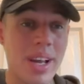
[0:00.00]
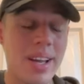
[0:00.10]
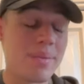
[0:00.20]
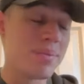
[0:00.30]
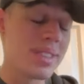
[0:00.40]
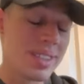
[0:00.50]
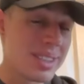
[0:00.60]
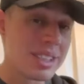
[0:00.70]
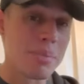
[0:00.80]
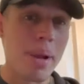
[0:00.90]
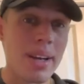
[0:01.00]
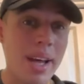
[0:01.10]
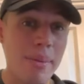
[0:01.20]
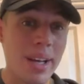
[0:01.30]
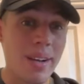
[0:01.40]
And does a
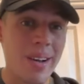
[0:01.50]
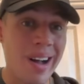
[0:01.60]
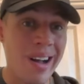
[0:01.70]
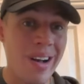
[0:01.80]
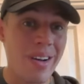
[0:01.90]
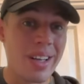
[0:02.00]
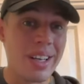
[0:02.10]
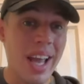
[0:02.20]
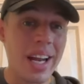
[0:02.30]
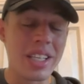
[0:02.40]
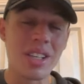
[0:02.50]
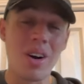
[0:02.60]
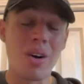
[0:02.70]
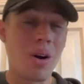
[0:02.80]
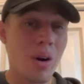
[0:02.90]
pandemic in the
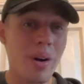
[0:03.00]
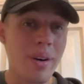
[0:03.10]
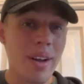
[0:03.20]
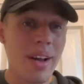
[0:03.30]
NHL hurt